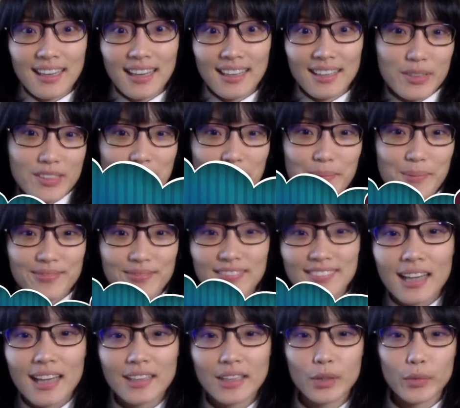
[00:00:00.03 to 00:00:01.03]
Hi, what's up?
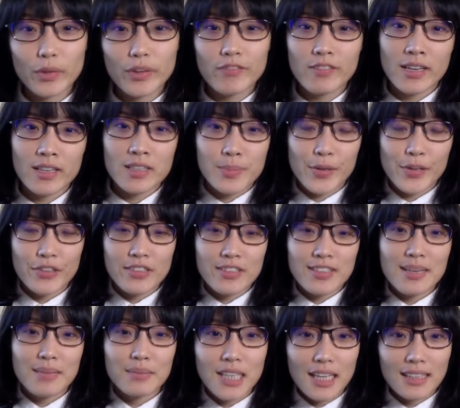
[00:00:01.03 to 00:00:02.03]
I know we've
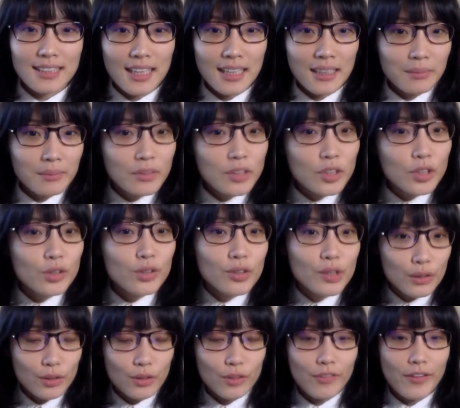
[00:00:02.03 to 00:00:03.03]
experienced some downtime due
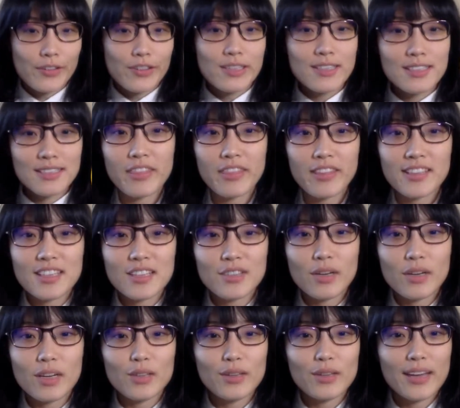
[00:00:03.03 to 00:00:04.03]
to coronavirus, but
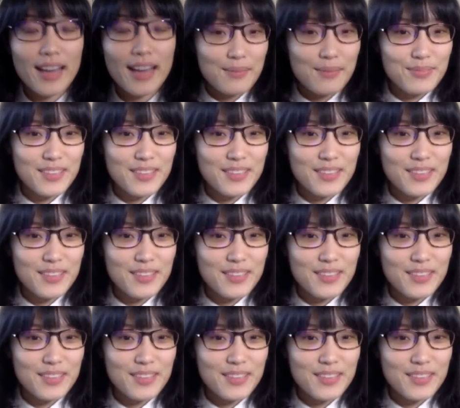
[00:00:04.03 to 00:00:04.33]
things are really looking up